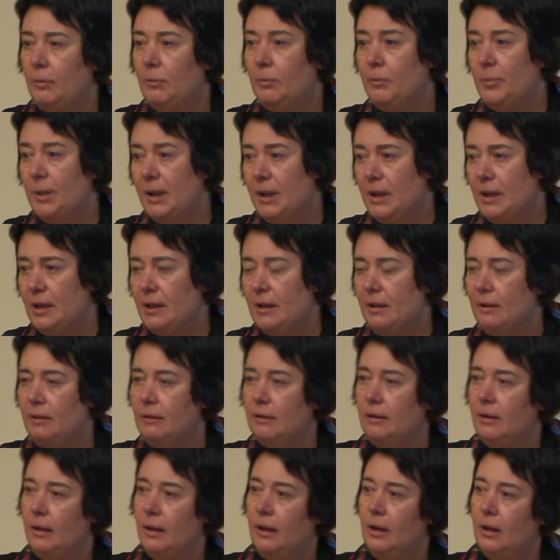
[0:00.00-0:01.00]
B,
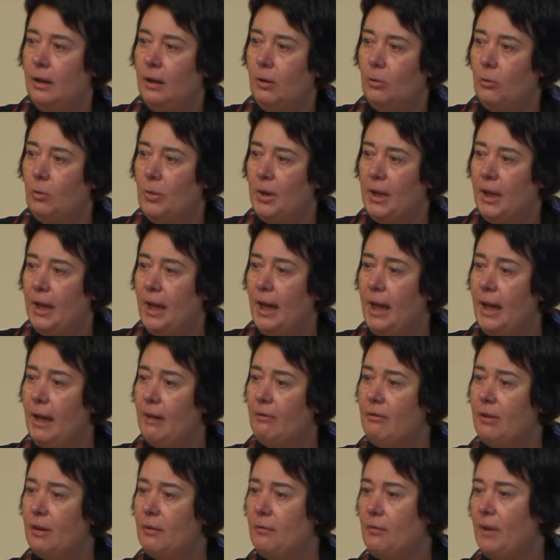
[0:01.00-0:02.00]
we
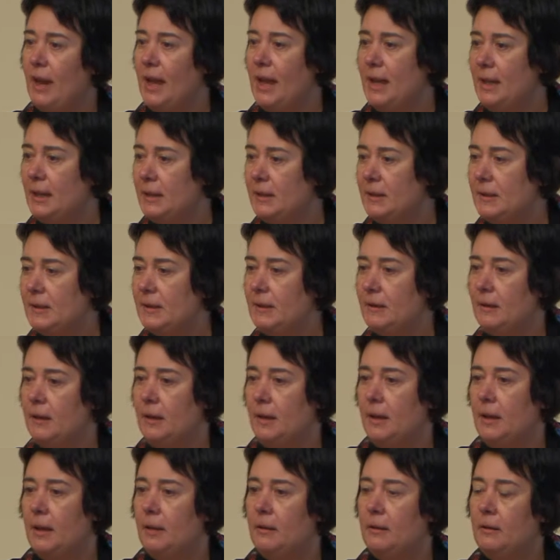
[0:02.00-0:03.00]
have a race
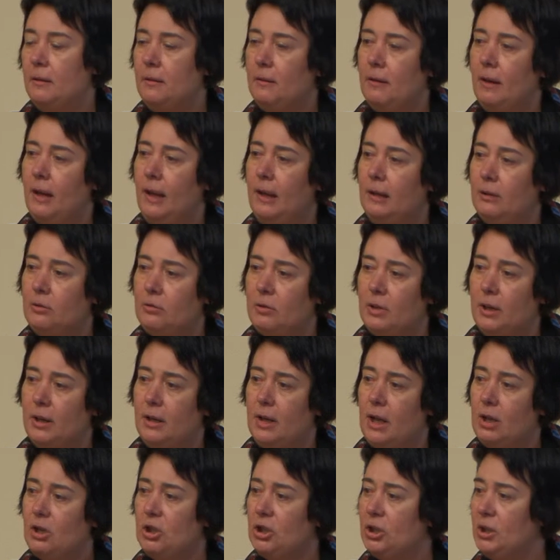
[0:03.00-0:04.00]
in
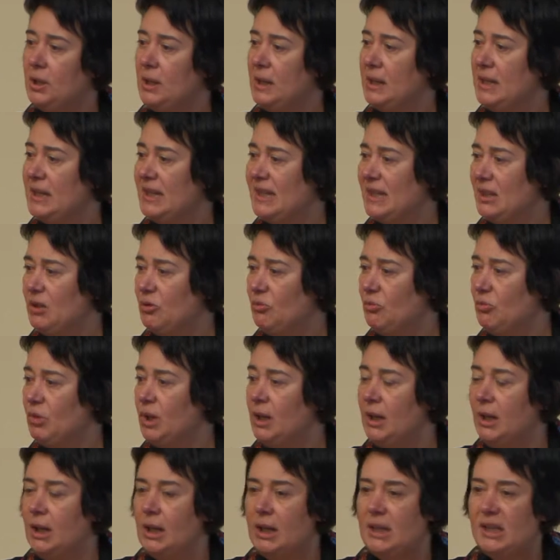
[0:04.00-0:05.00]
ultra-nationalism,
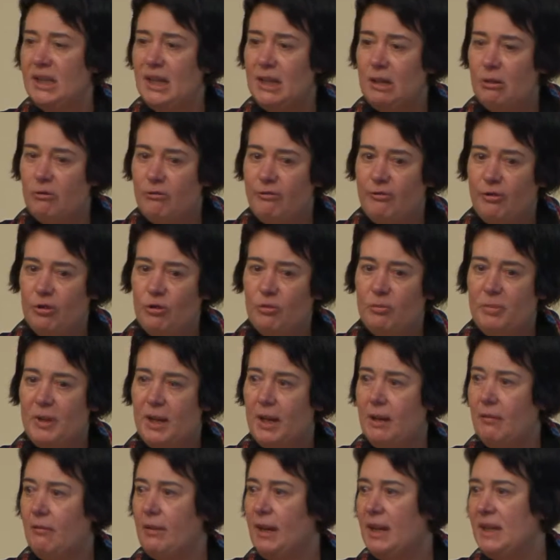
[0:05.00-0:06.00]

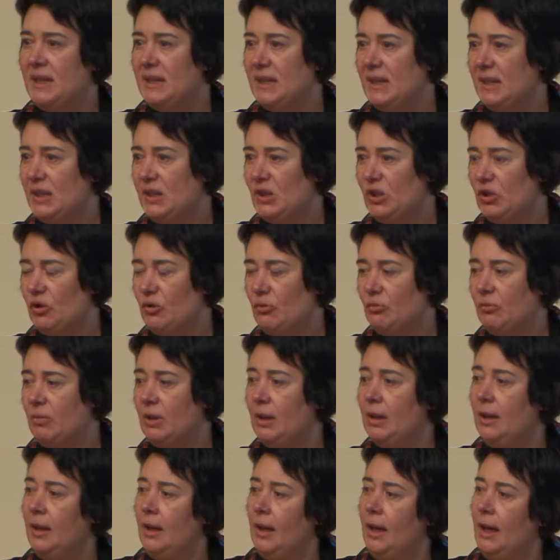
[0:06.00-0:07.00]
xenophobia, racism,
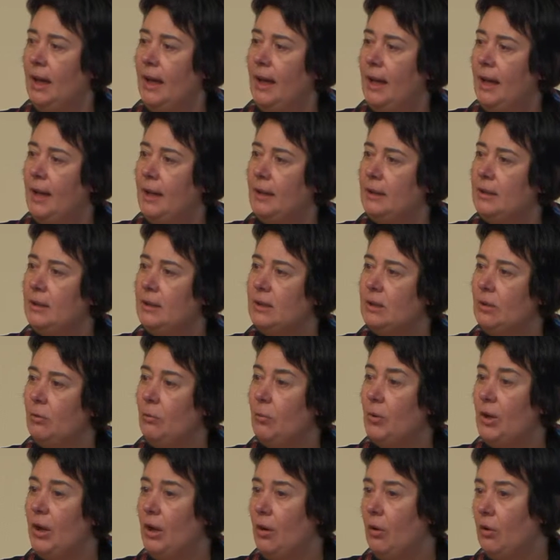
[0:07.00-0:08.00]
and
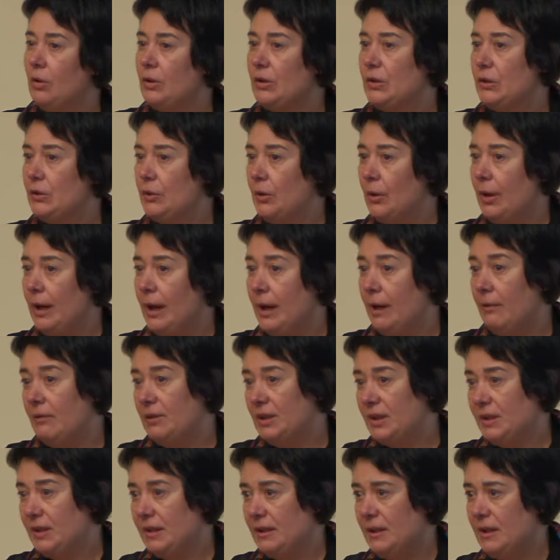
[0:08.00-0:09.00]
we also have
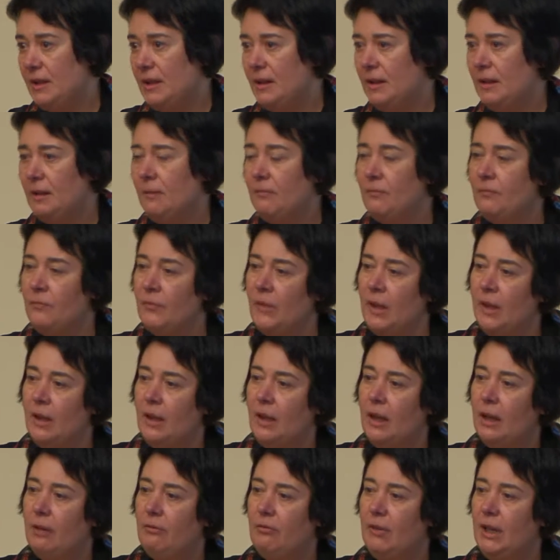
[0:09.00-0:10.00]
C,
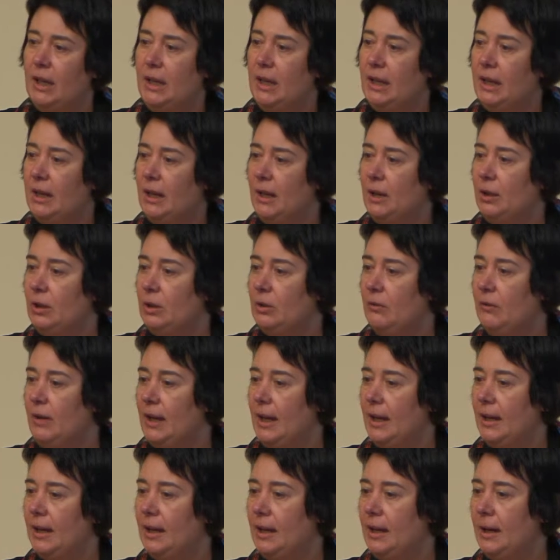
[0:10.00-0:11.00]
a very kind of
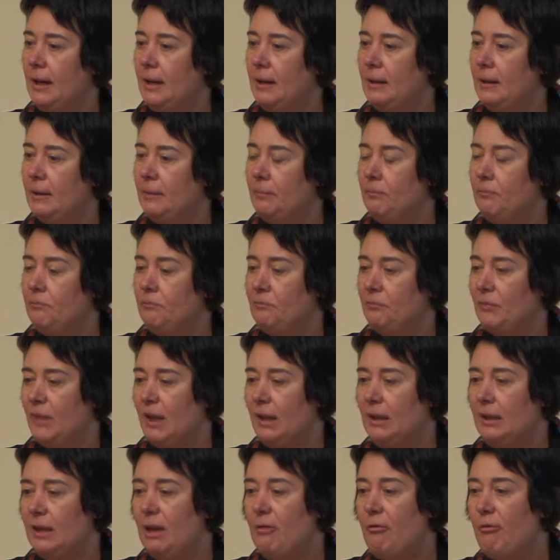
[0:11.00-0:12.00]
like
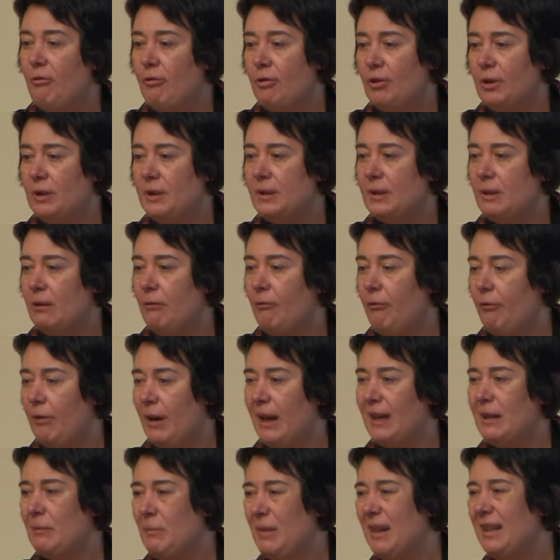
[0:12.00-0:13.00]
difference and
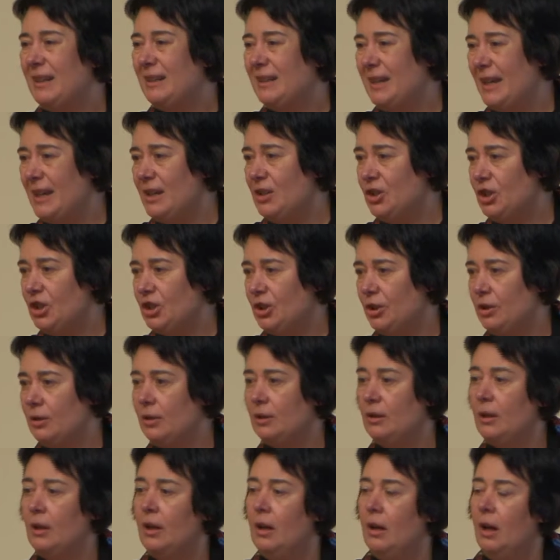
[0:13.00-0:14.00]
fragmentation
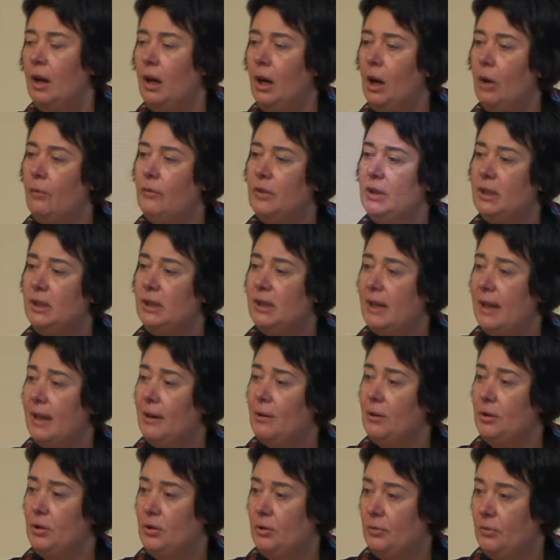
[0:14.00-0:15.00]
of the
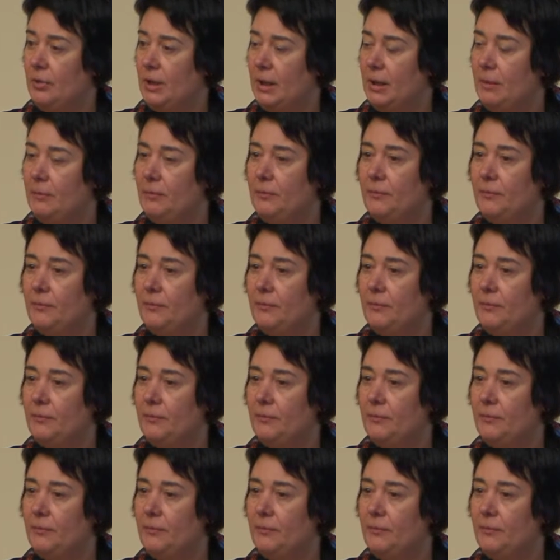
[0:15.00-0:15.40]
territory,